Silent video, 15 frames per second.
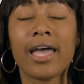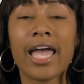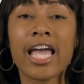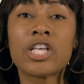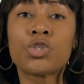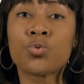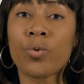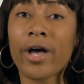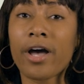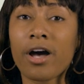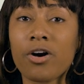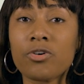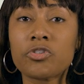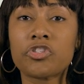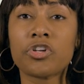as
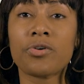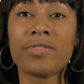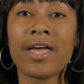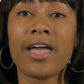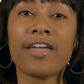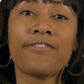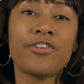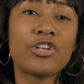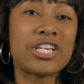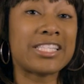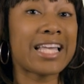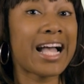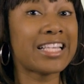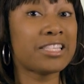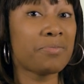well so that if you decide